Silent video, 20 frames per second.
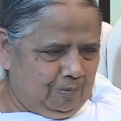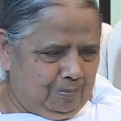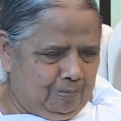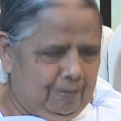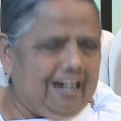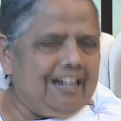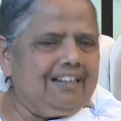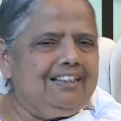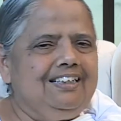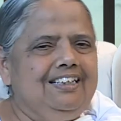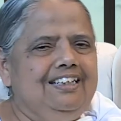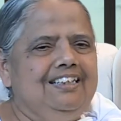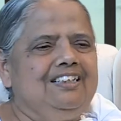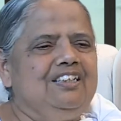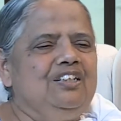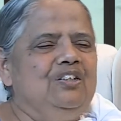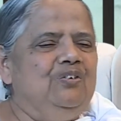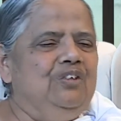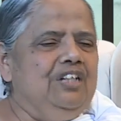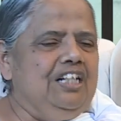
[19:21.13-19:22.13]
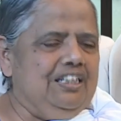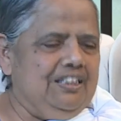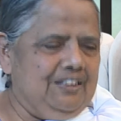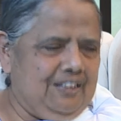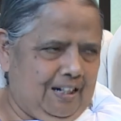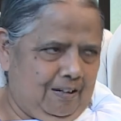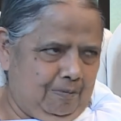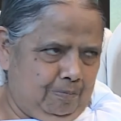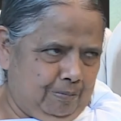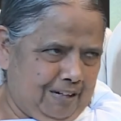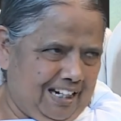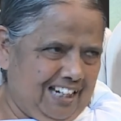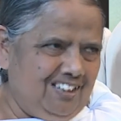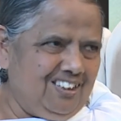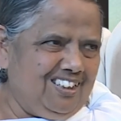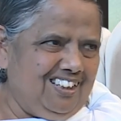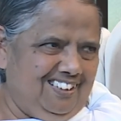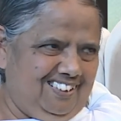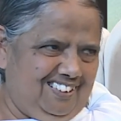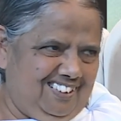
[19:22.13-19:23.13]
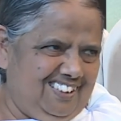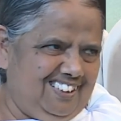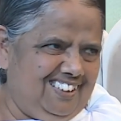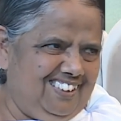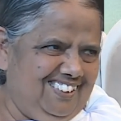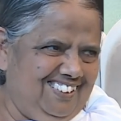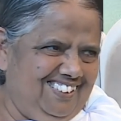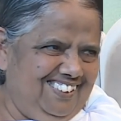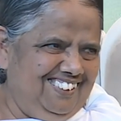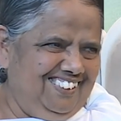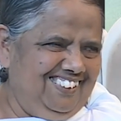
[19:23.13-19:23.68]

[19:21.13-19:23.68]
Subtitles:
practice, you need to have patience.